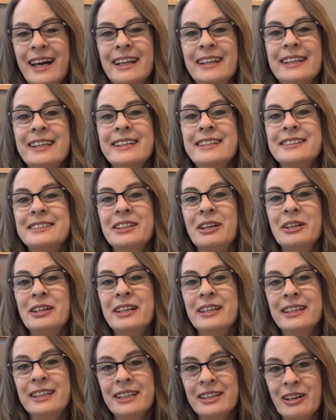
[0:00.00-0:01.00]
Let's go,
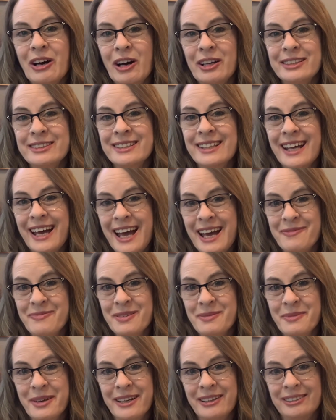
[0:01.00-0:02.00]
get on to the Happy
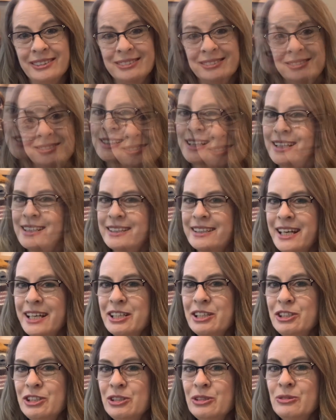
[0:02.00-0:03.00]
Mail. I want to say
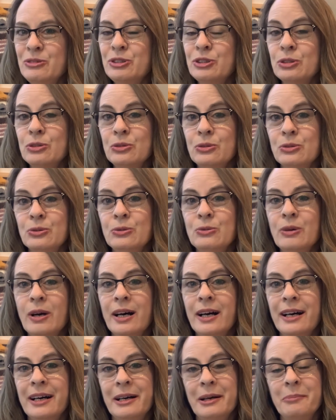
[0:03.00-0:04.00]
thank you to
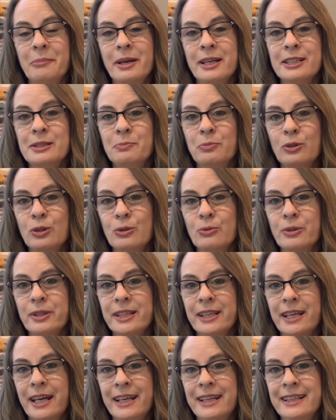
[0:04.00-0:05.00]
um, Explore with
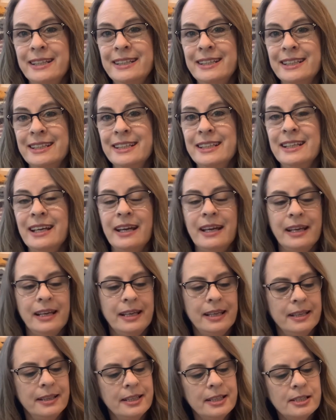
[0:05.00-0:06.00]
K&D.
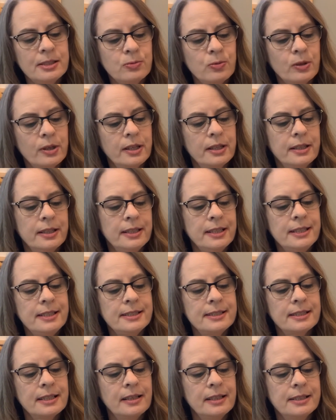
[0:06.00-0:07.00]
And this one,
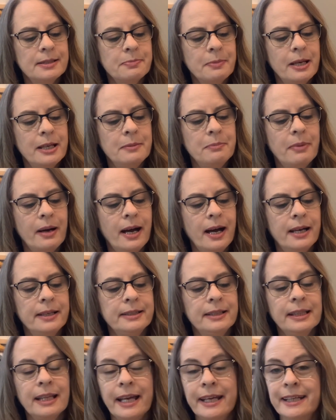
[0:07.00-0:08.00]
these is made by
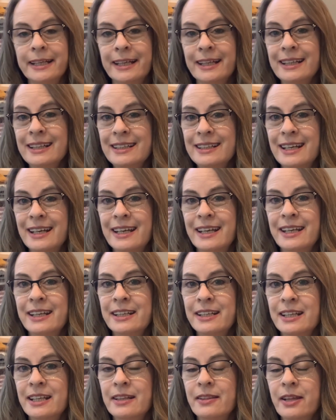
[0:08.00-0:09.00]
Delana
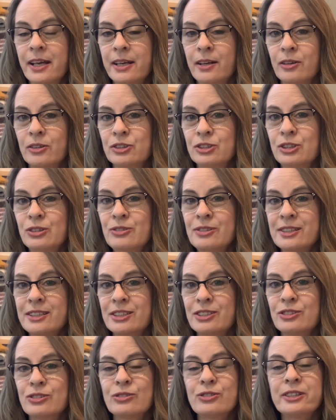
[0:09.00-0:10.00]
it They are two
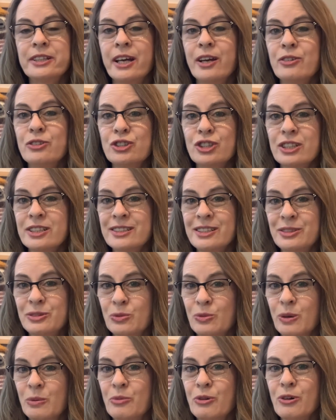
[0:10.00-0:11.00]
sisters. They are just
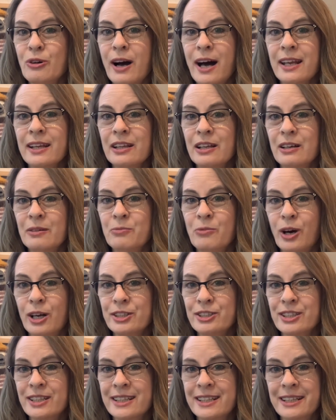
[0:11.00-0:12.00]
adorable. I love
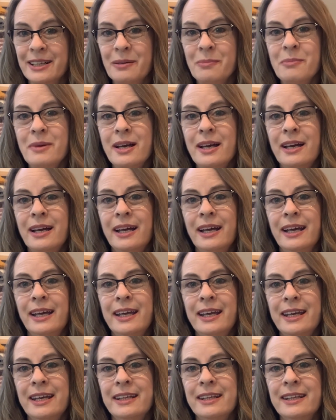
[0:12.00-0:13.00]
watching them.
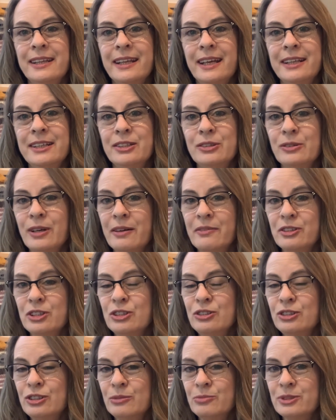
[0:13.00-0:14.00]
And they do have a
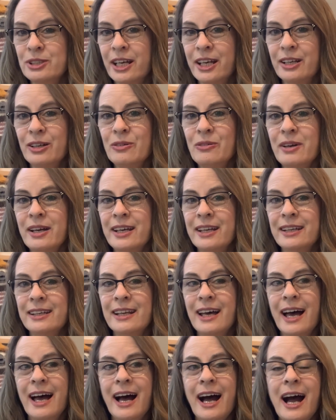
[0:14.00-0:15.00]
YouTube channel. And
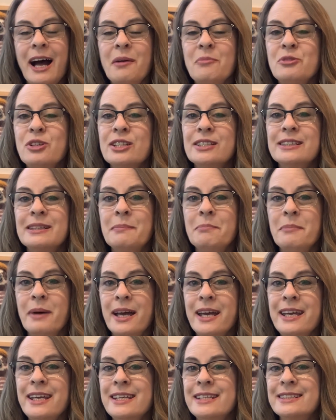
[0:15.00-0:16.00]
I'm just
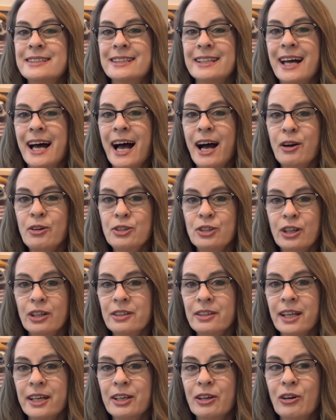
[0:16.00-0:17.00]
amazed at how
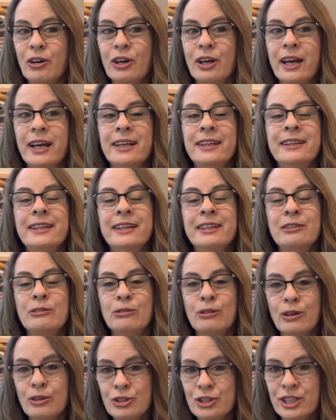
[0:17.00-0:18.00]
young they are. And they
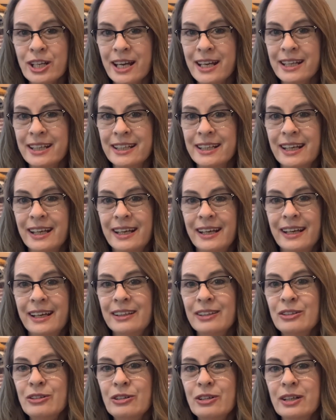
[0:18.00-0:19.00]
crochet.
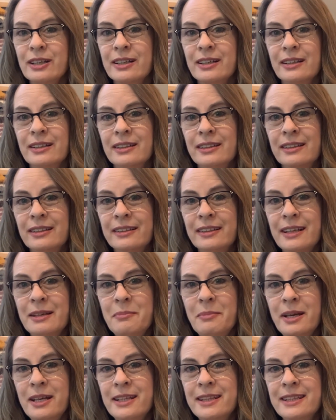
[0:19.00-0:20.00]
Look, they
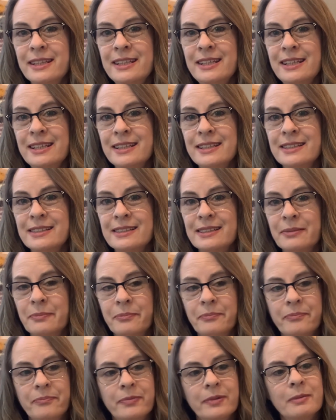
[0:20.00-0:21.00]
made these.
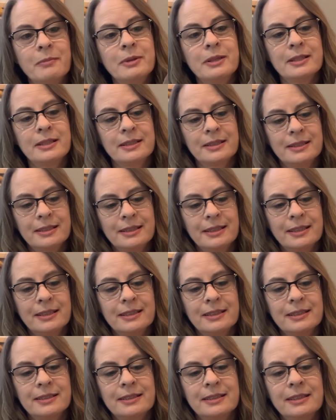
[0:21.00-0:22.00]
Let me get
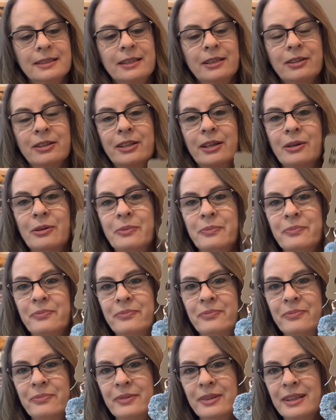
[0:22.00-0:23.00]
this. Here you go.
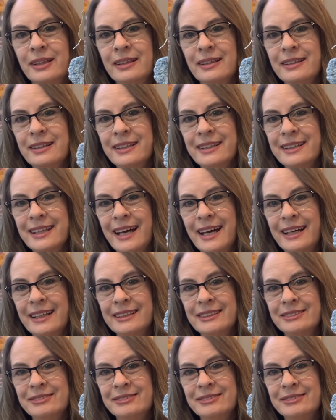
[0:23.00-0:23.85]
Look at that.